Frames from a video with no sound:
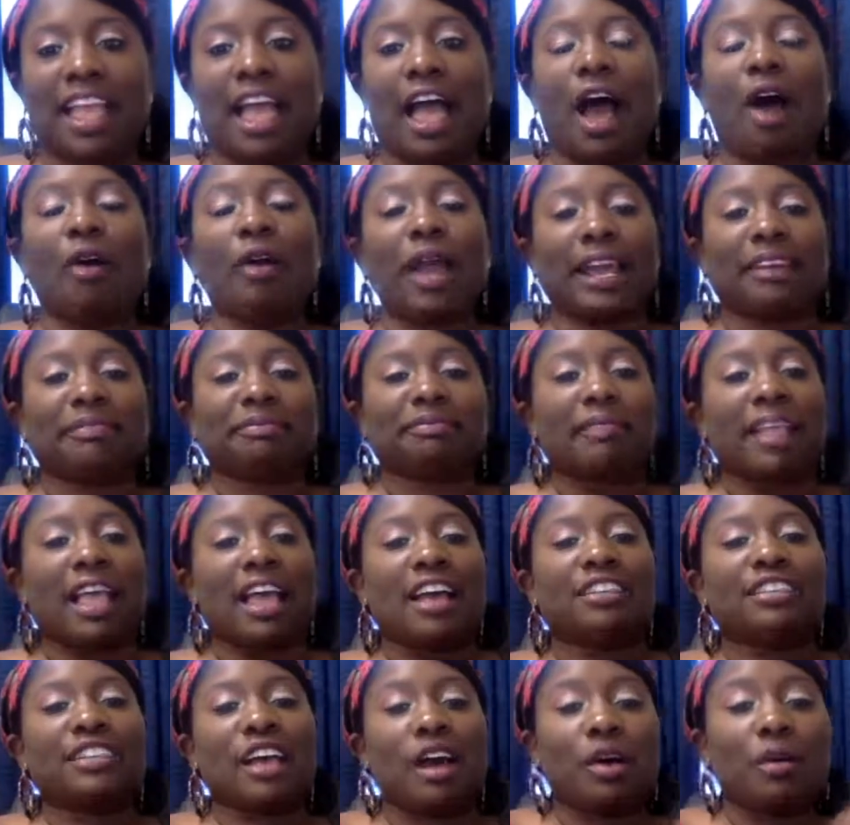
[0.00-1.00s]
Okay,
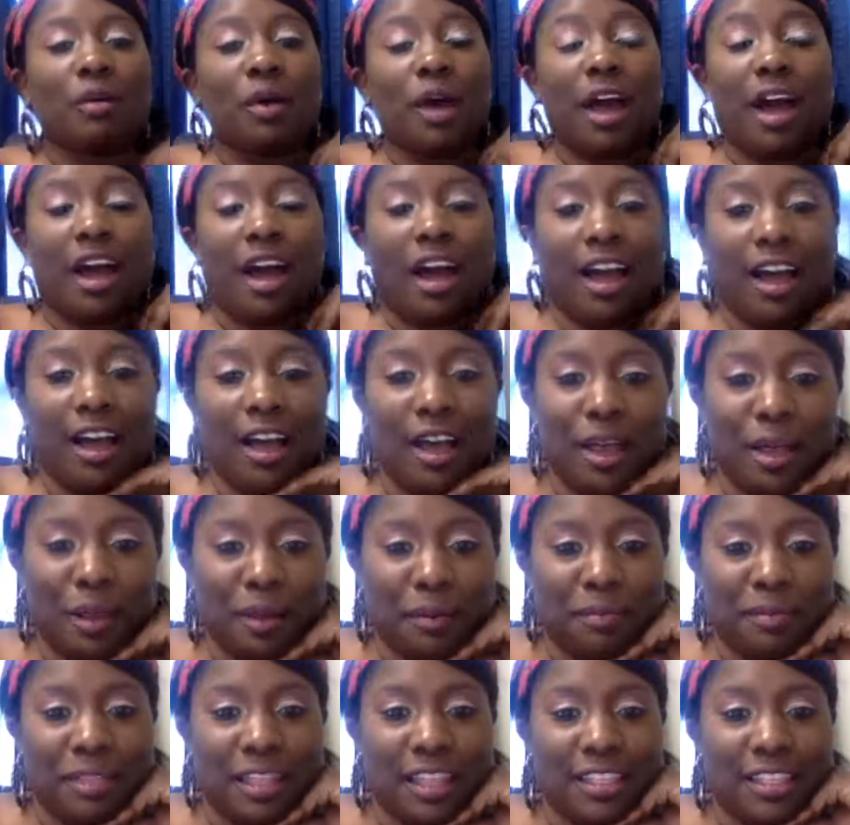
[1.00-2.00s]
so
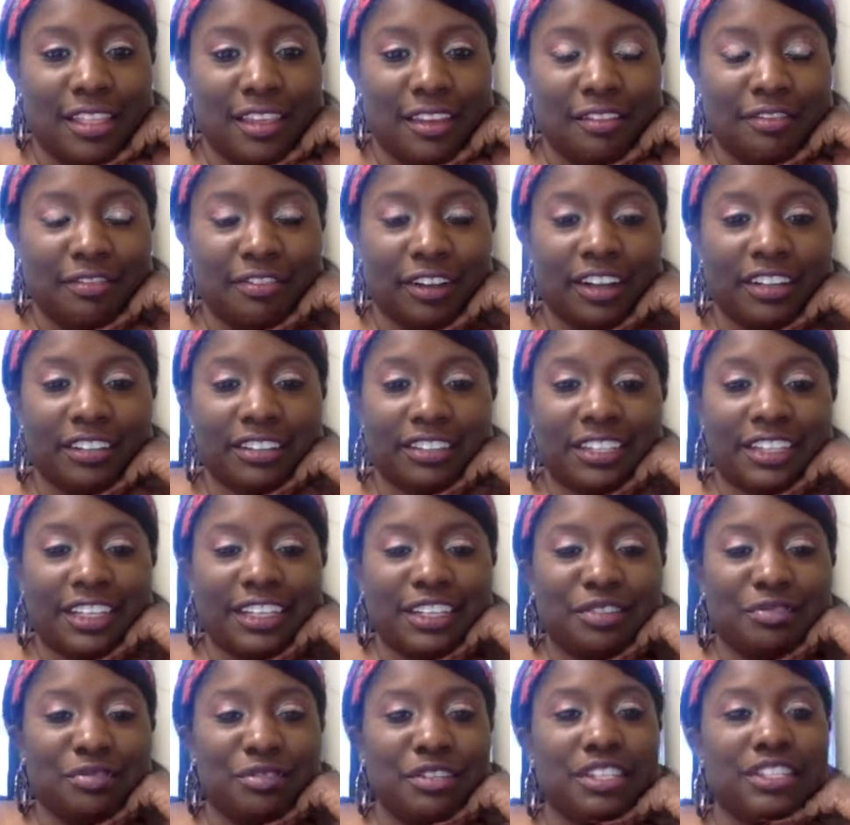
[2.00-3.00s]
the first thing
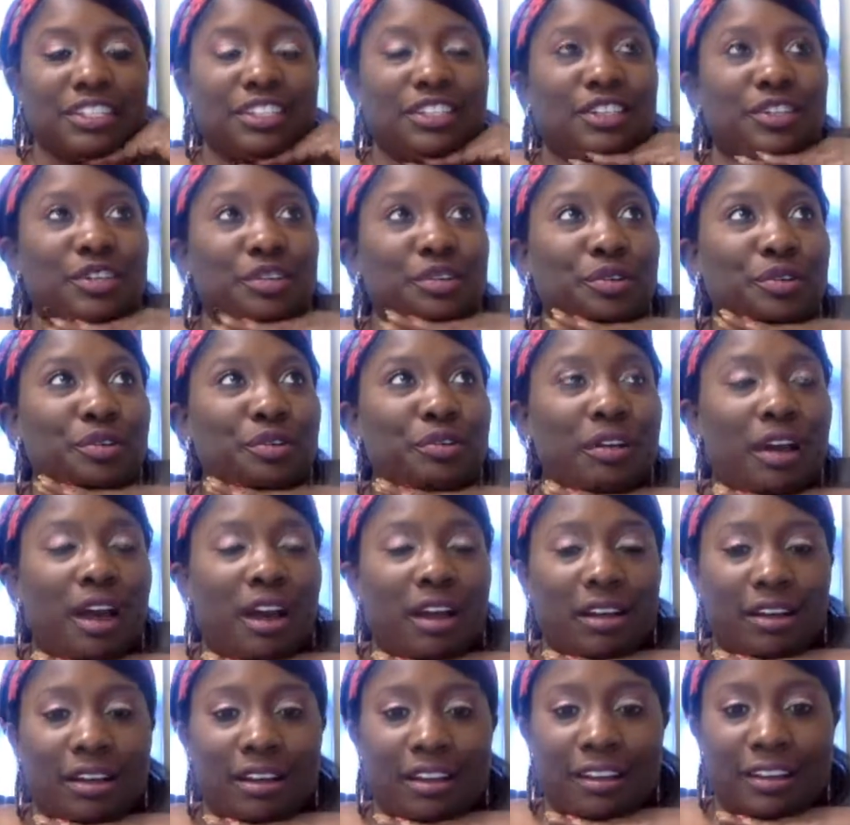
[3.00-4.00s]
you need to do
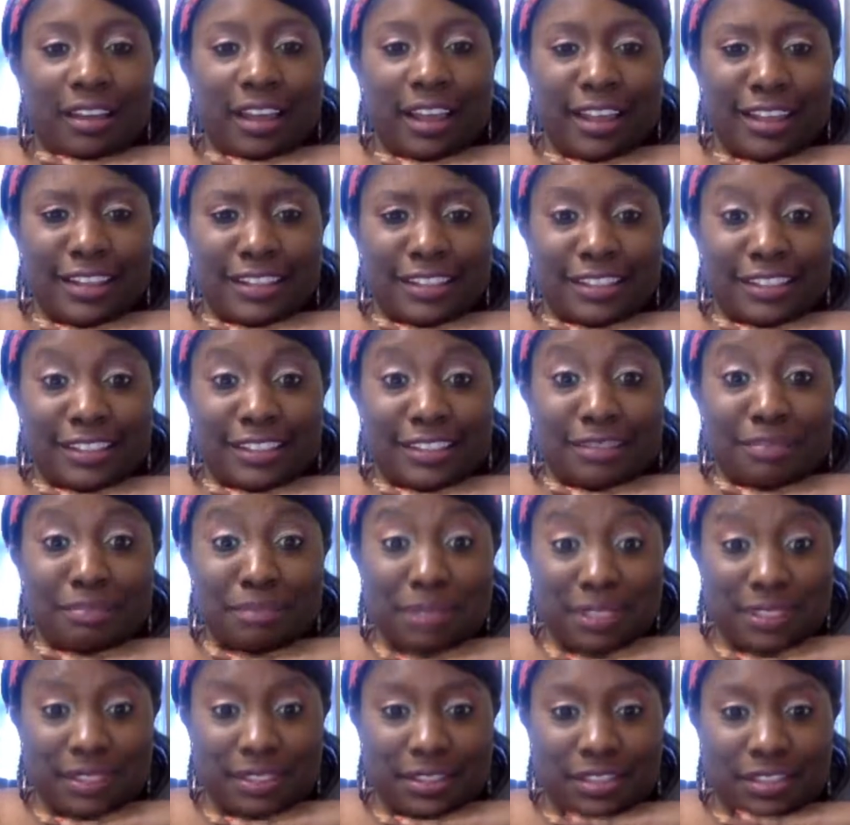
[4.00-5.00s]
as a
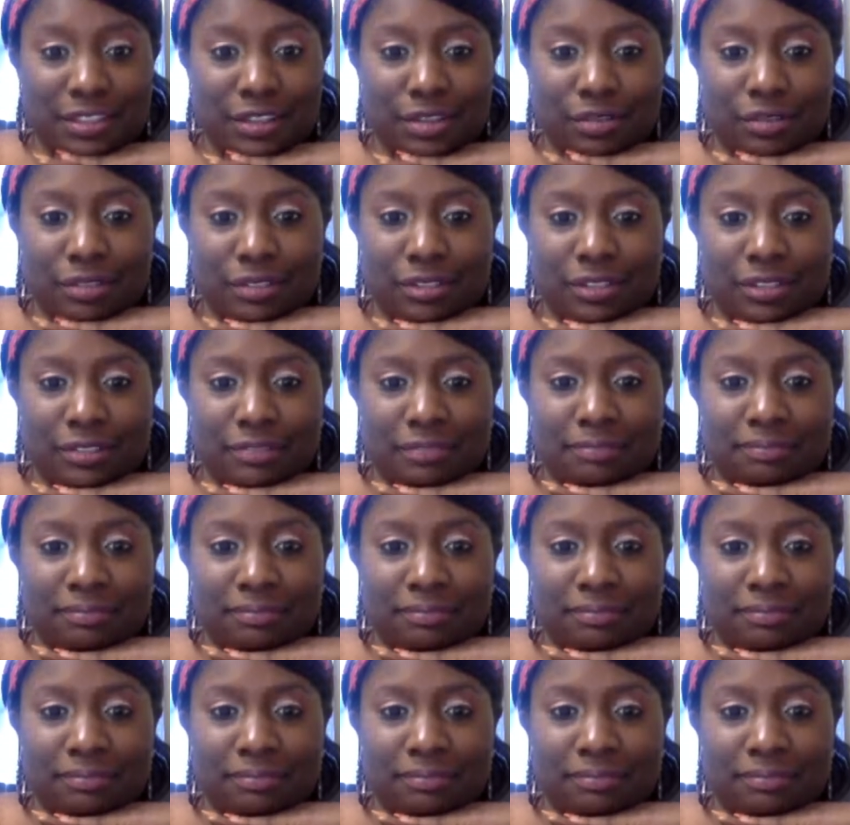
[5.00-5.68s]
business owner,